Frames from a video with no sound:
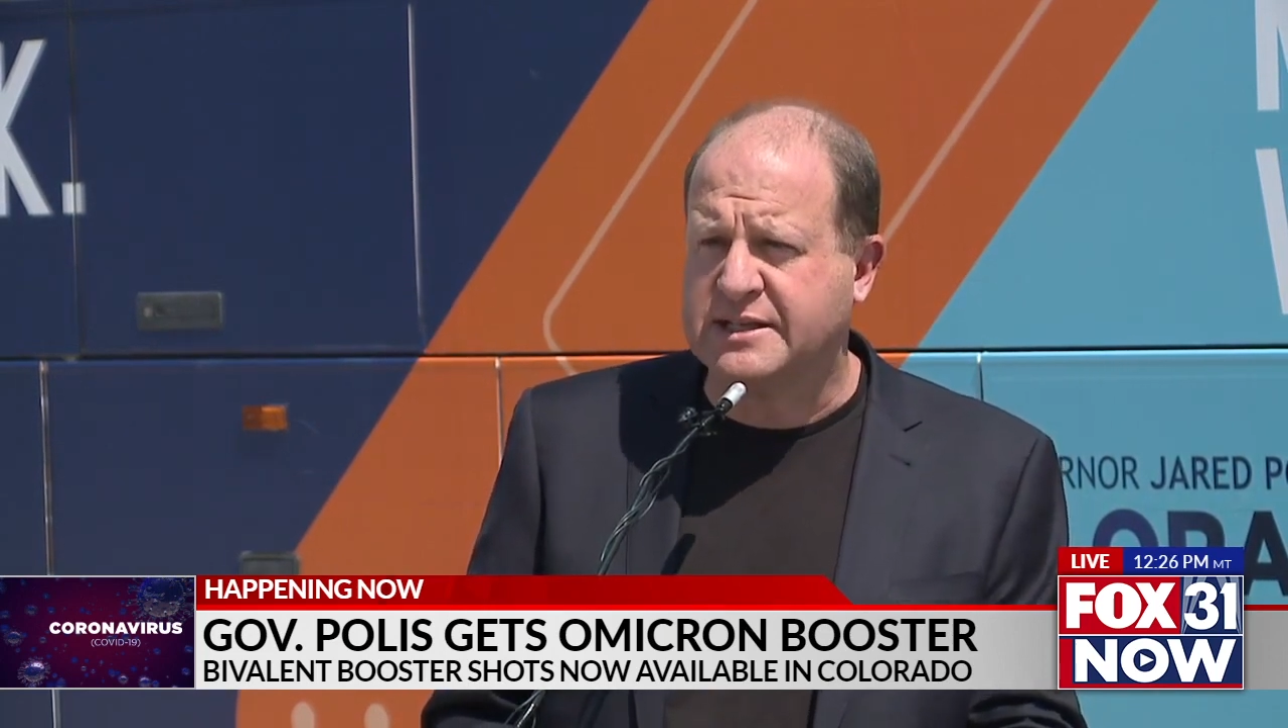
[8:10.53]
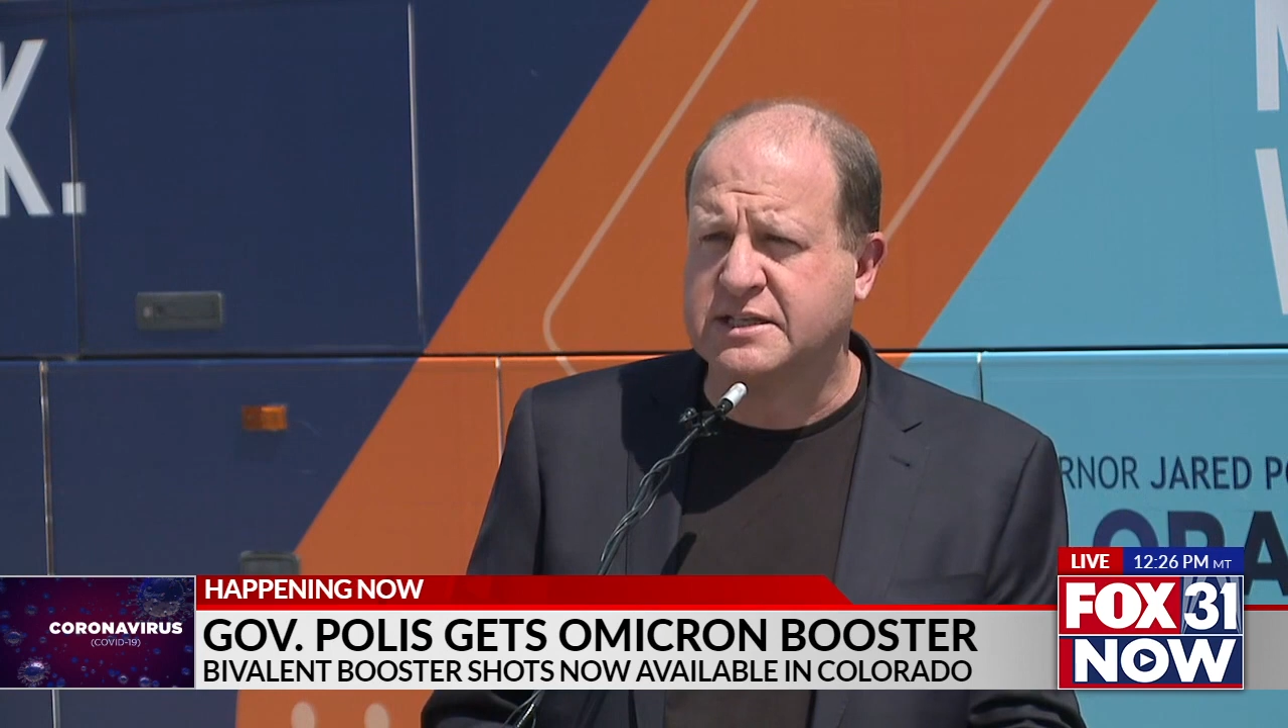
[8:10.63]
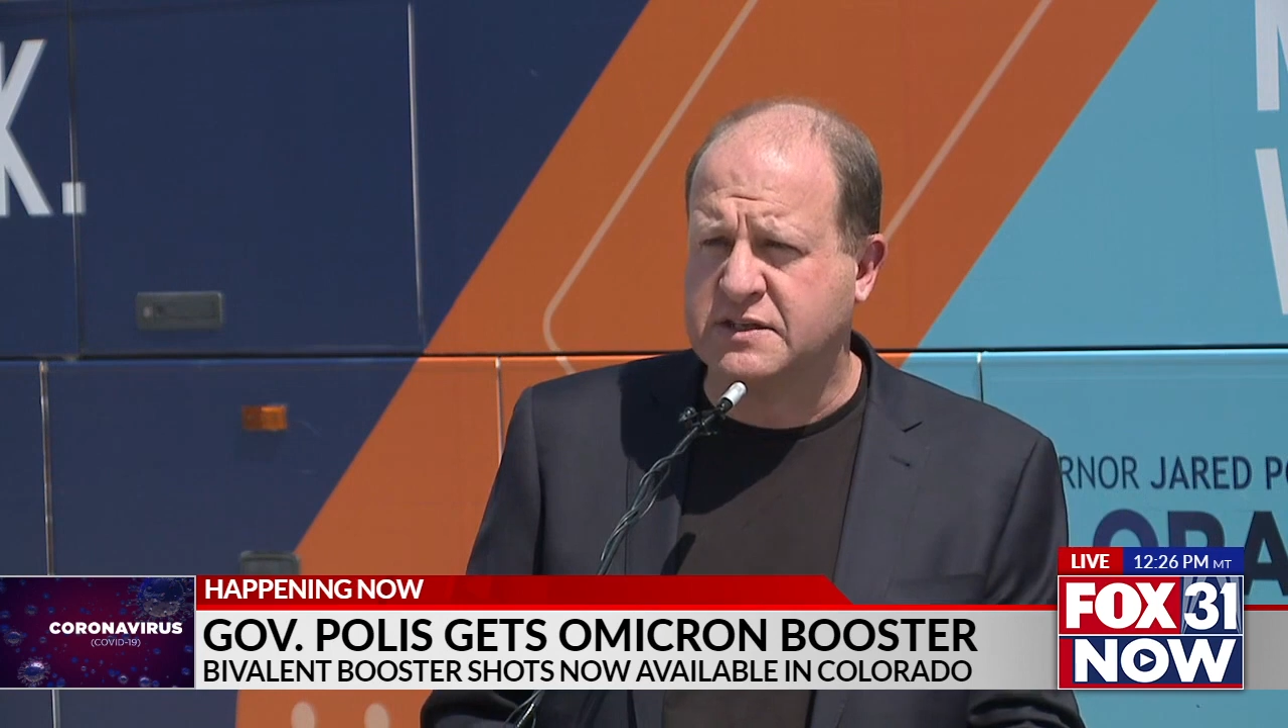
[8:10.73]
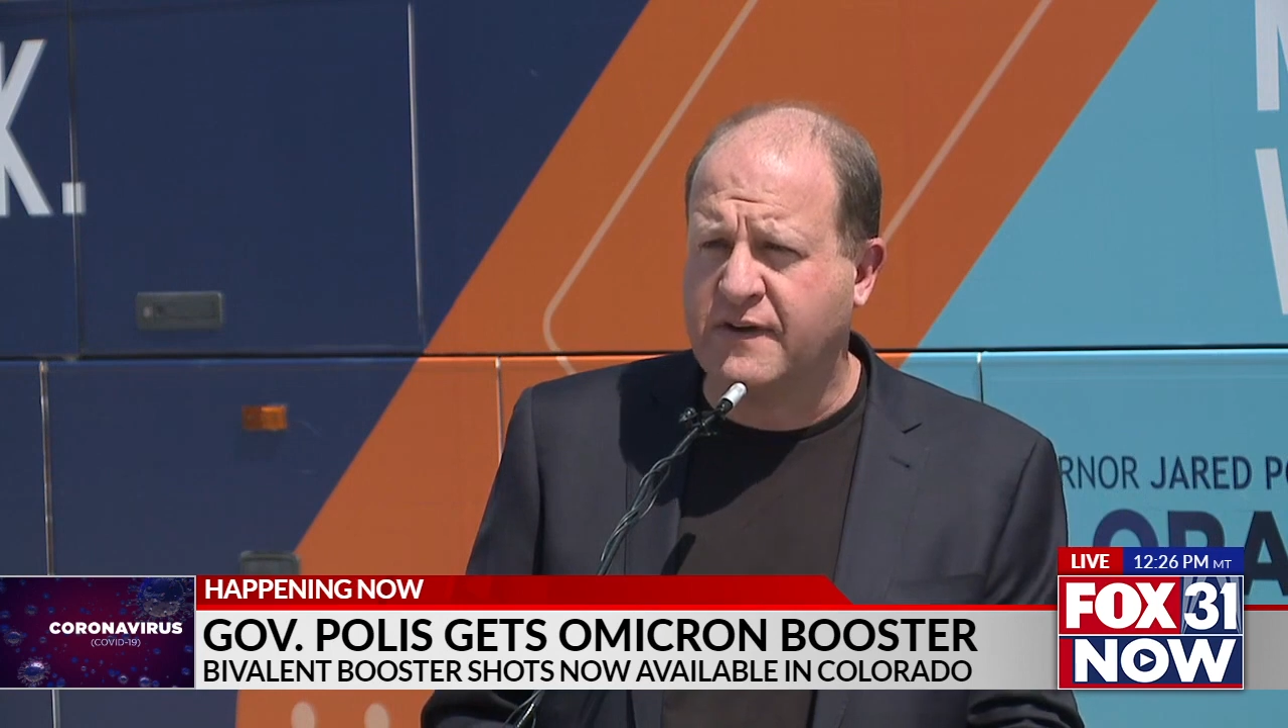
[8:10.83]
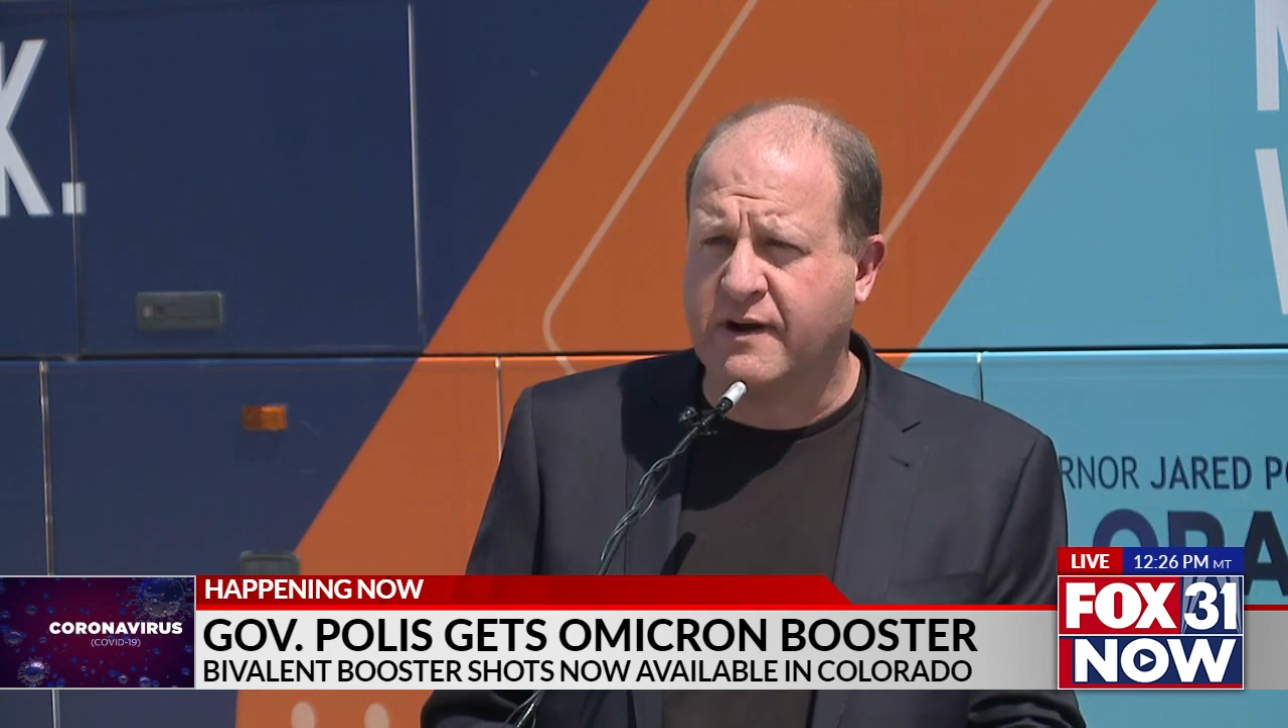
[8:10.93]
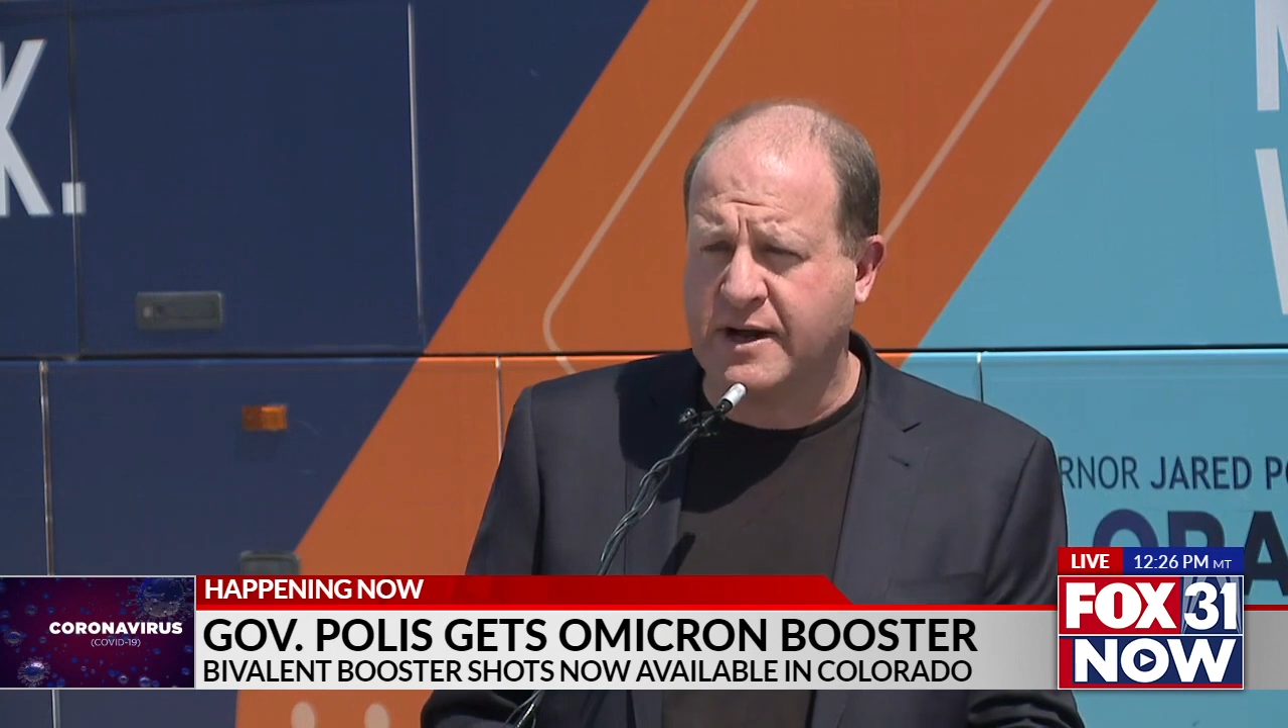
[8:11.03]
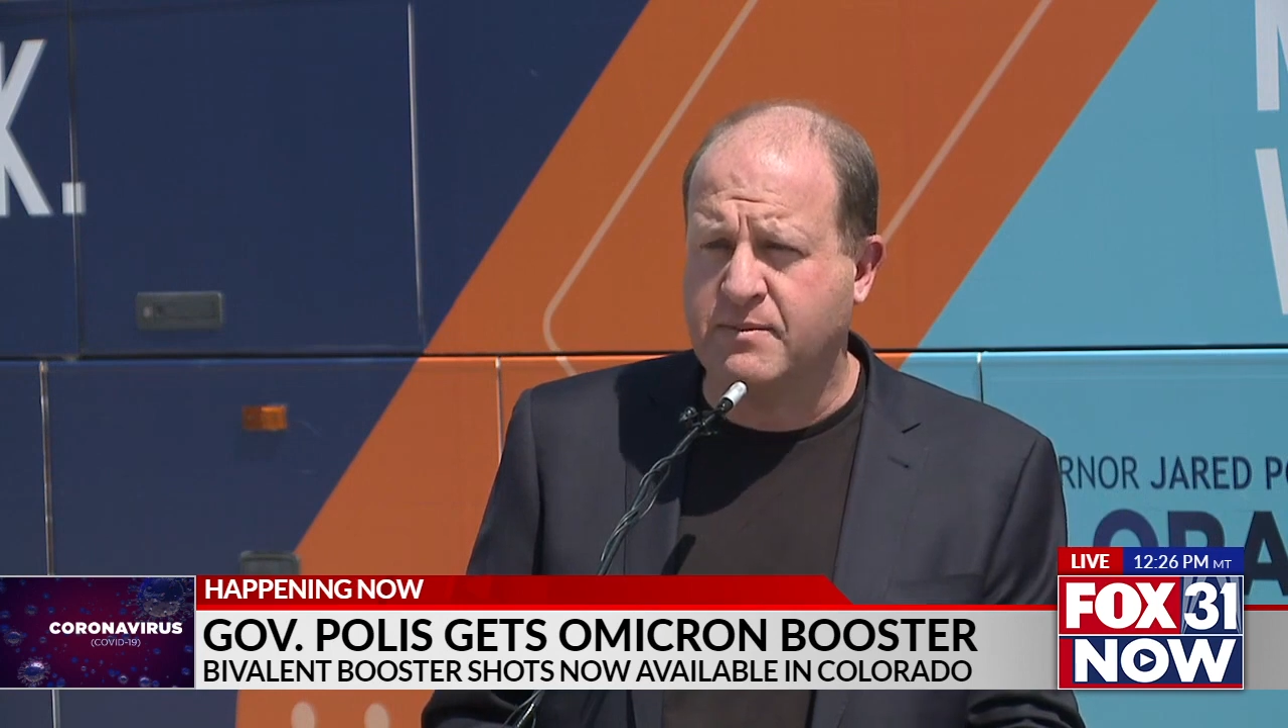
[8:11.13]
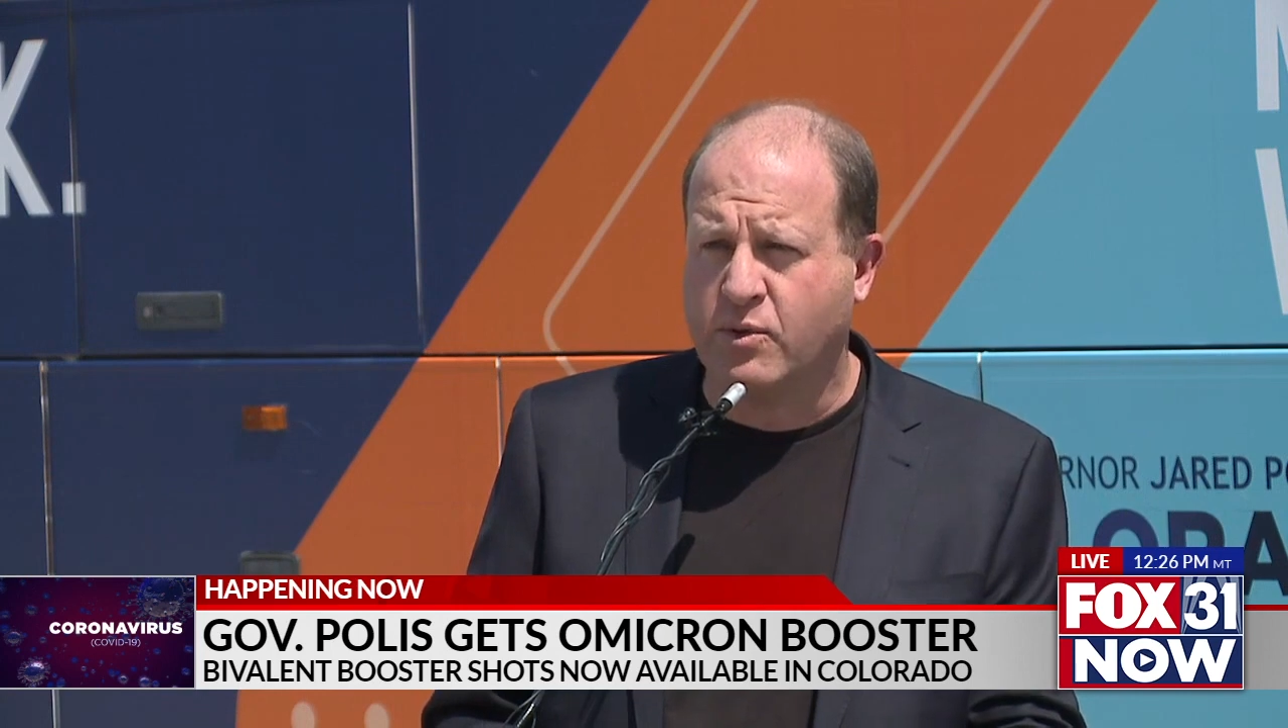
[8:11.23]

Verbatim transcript: This is very